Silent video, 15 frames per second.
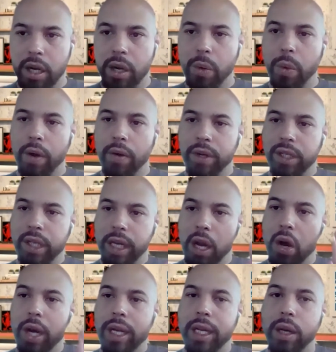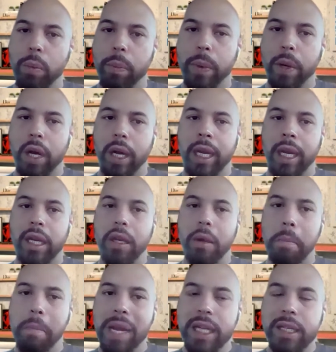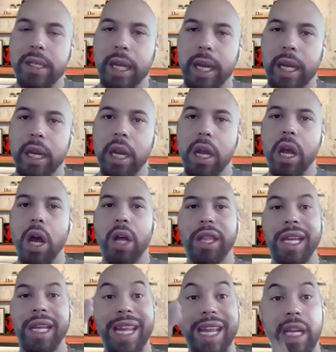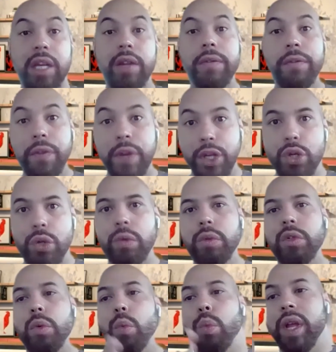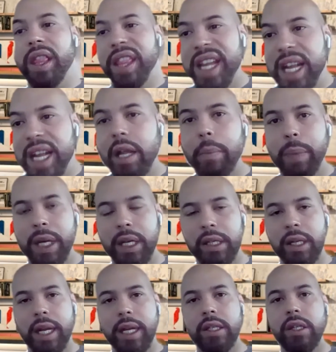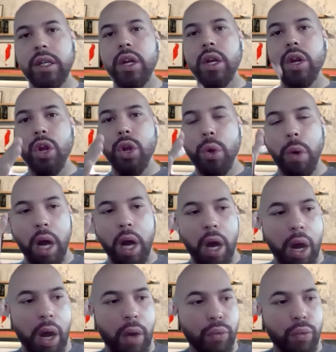whereas the ideal buying committee are the individuals within the business who are